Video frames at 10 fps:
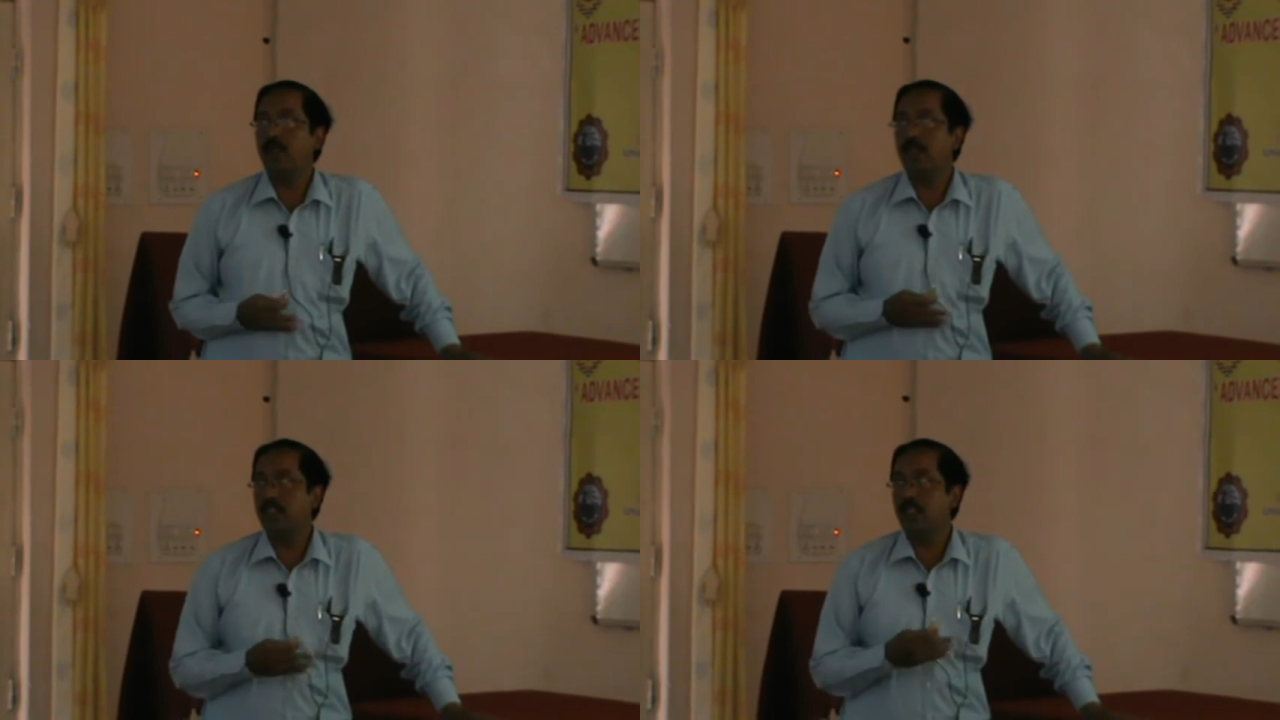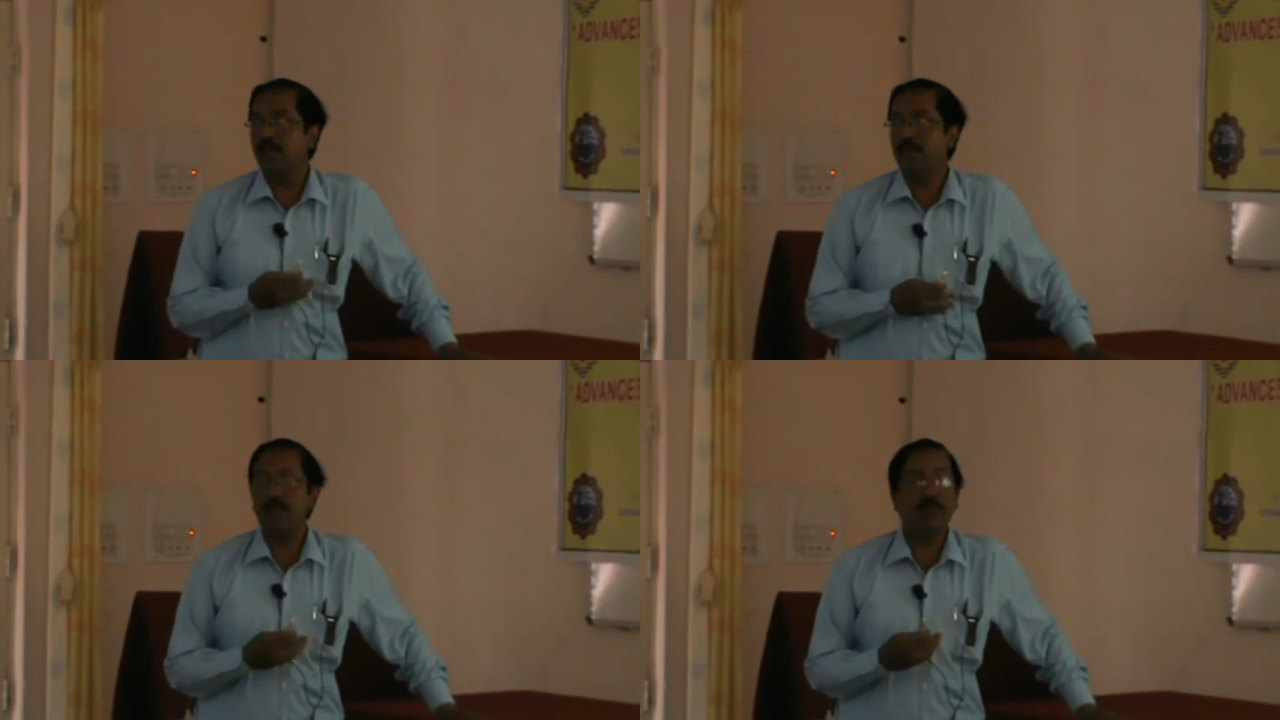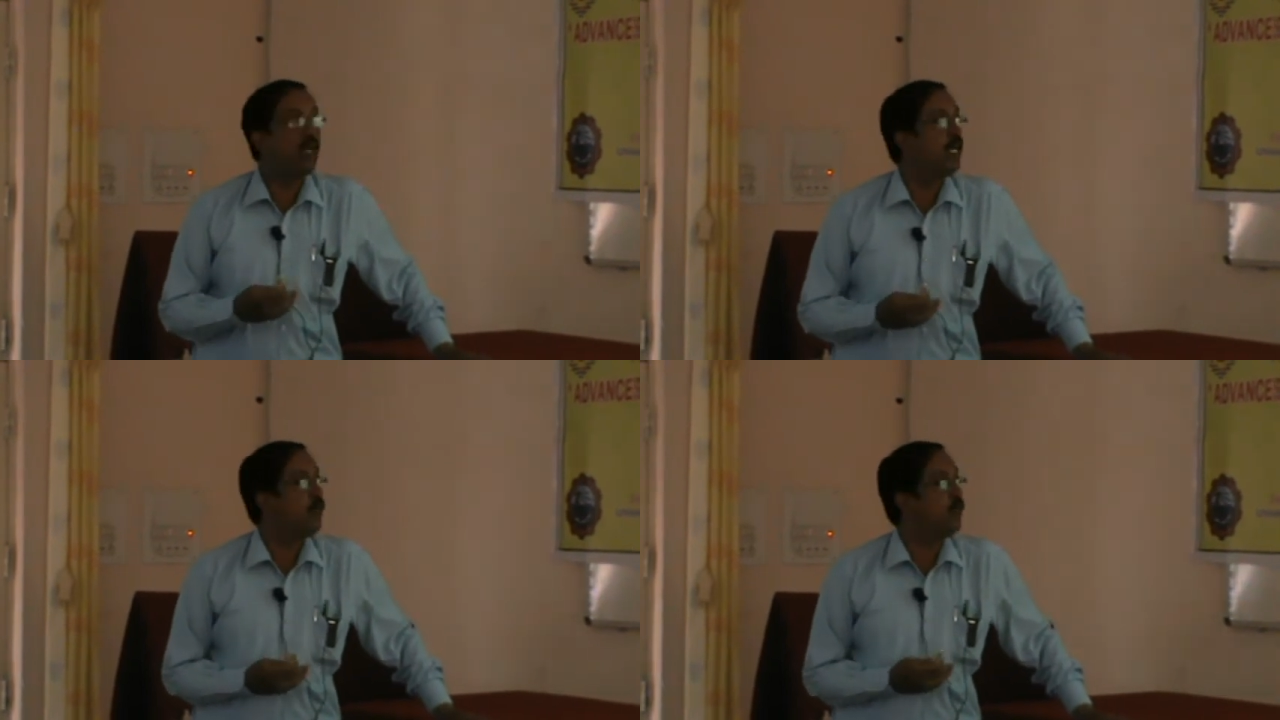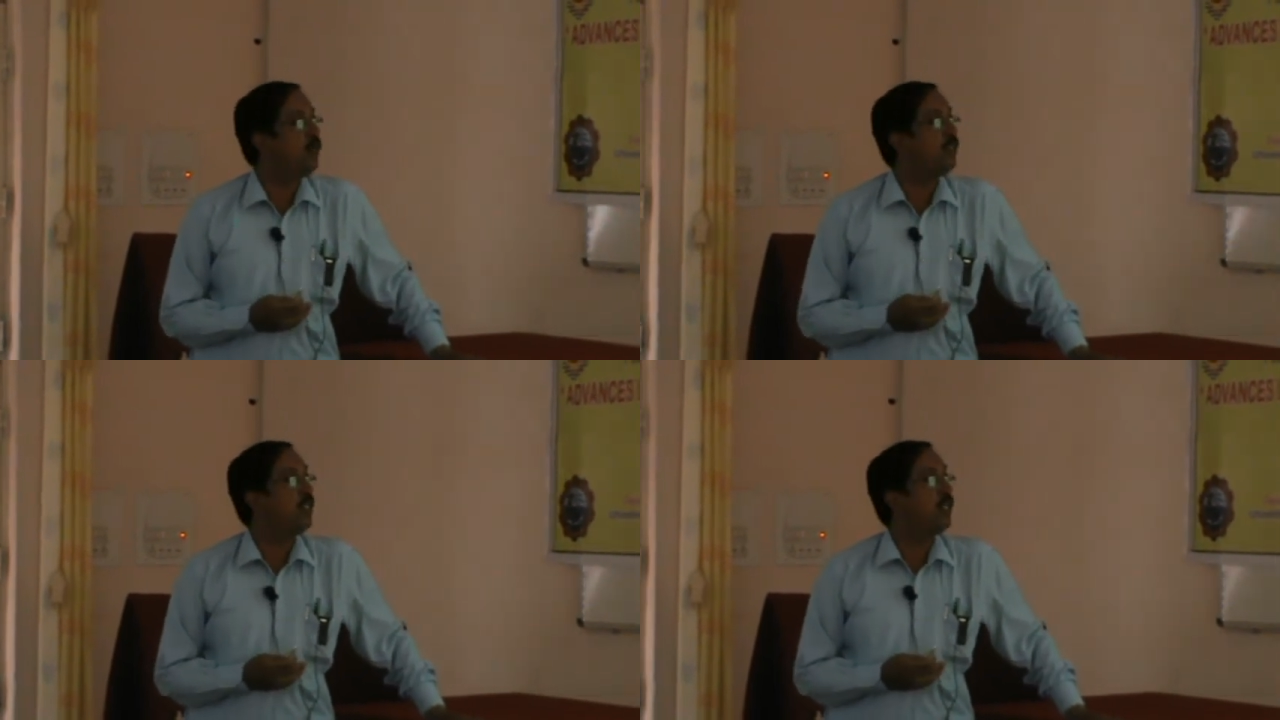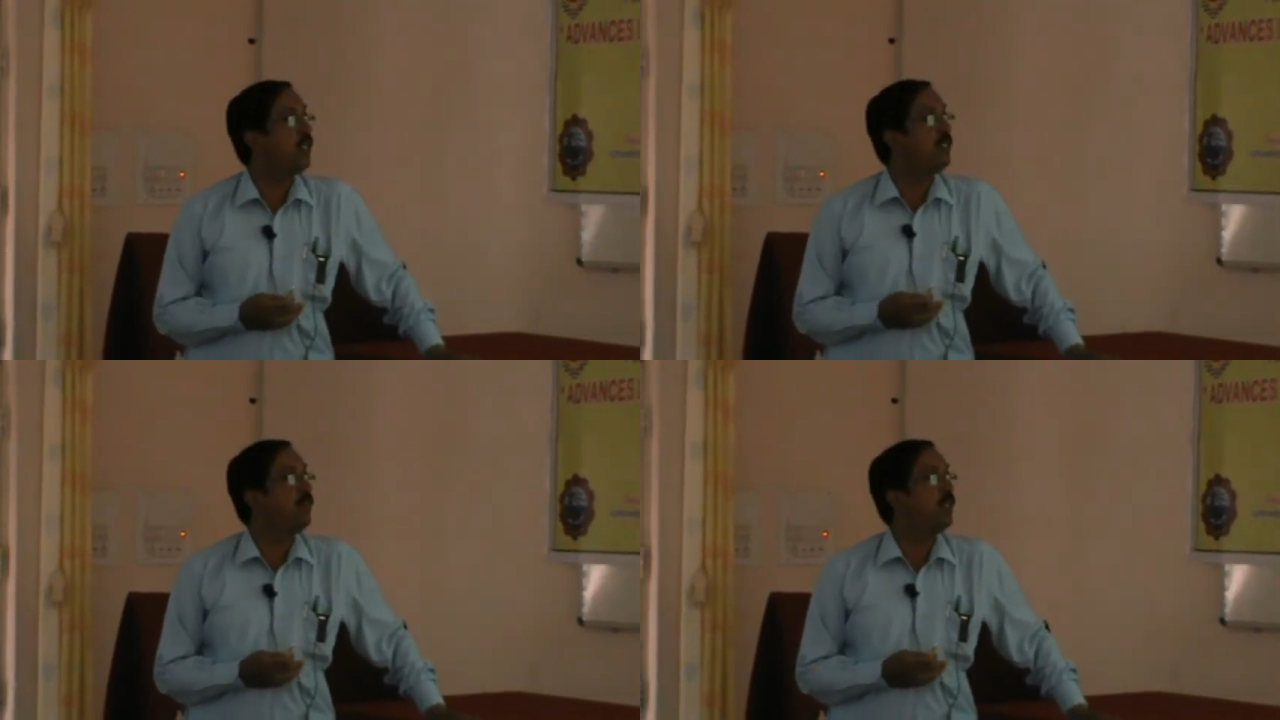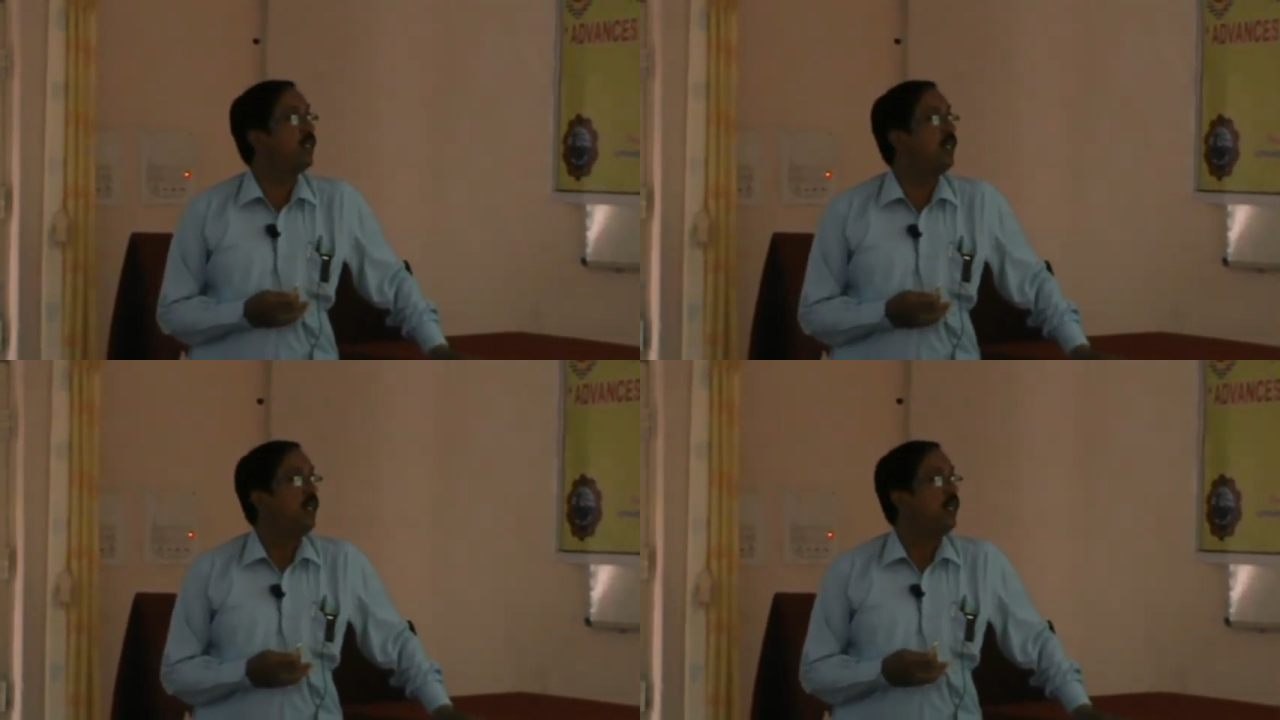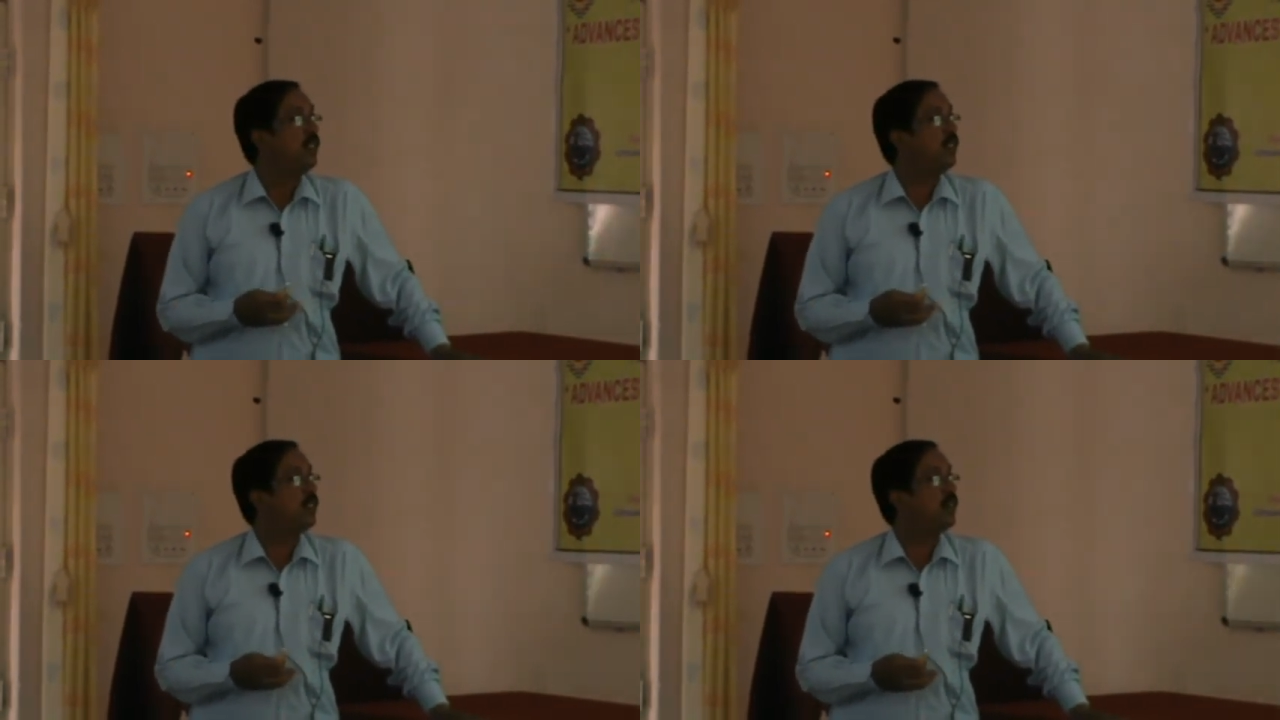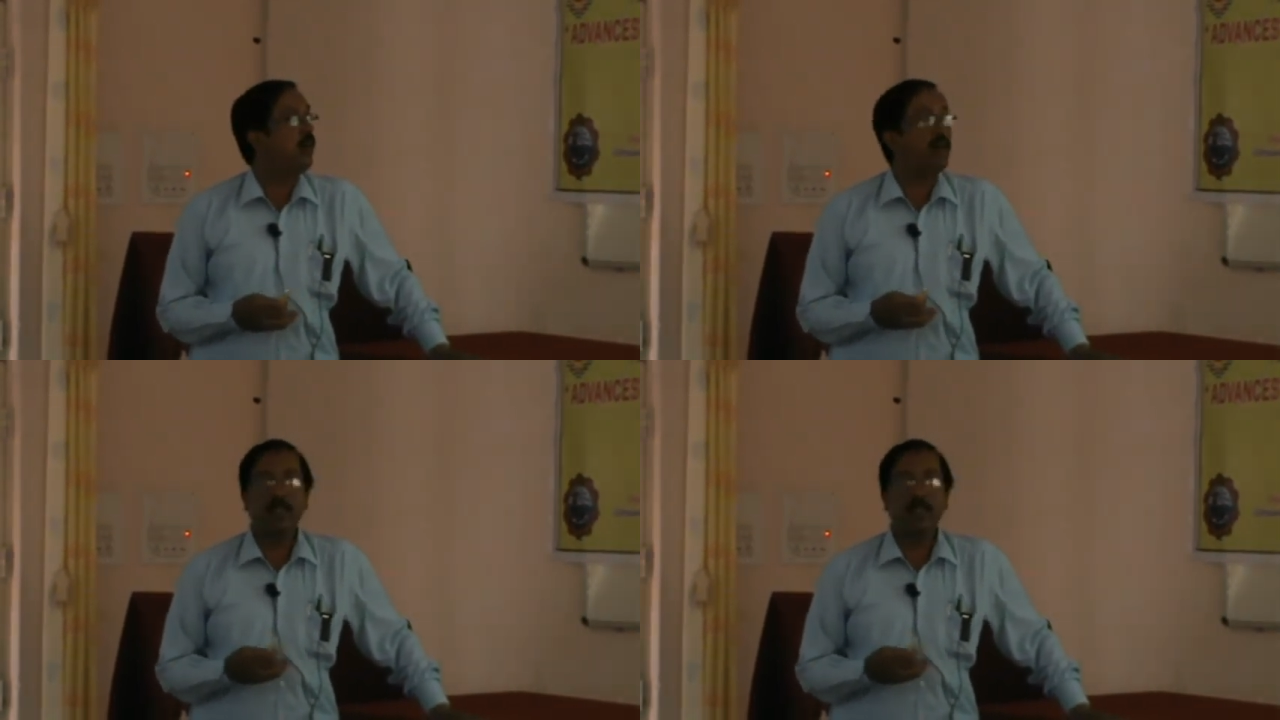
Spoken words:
what are the number of active nodes in a network? It is called